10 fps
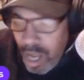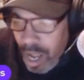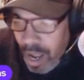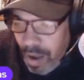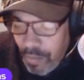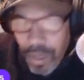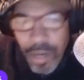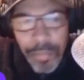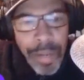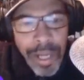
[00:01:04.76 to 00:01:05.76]
We're going to
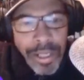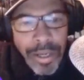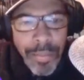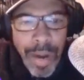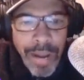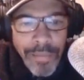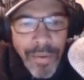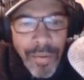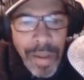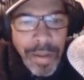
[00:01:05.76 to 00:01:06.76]
pick your brain for a
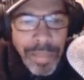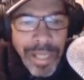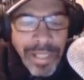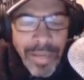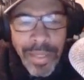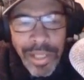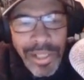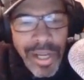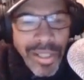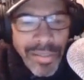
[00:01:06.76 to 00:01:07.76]
minute because I want to
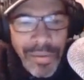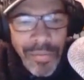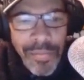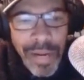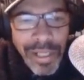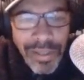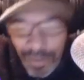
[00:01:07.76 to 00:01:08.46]
share some information